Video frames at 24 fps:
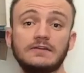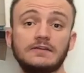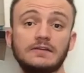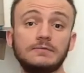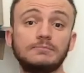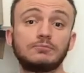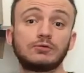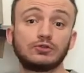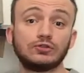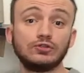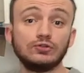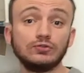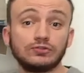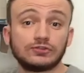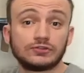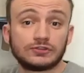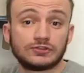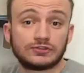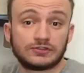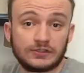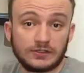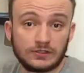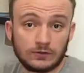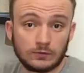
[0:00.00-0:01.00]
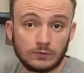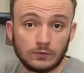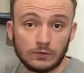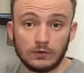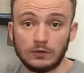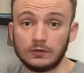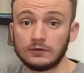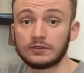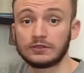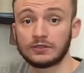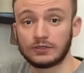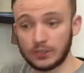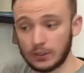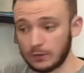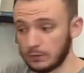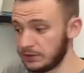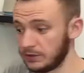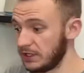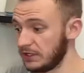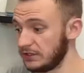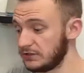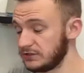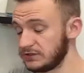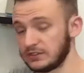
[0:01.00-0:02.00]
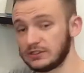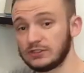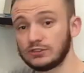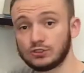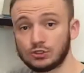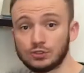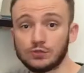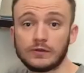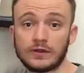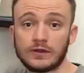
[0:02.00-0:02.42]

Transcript: at the producers in the world nowadays in